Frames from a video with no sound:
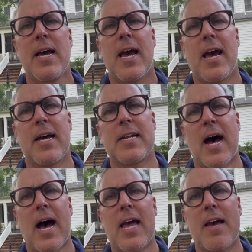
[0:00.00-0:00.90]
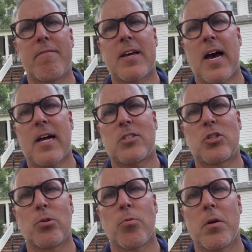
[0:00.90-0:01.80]
And I have got
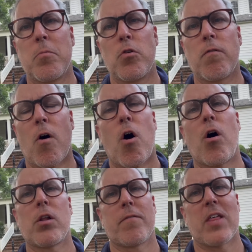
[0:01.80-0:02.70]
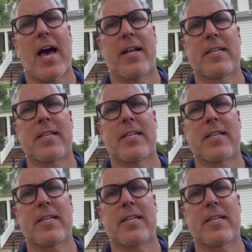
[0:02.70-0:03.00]
to remove all of that.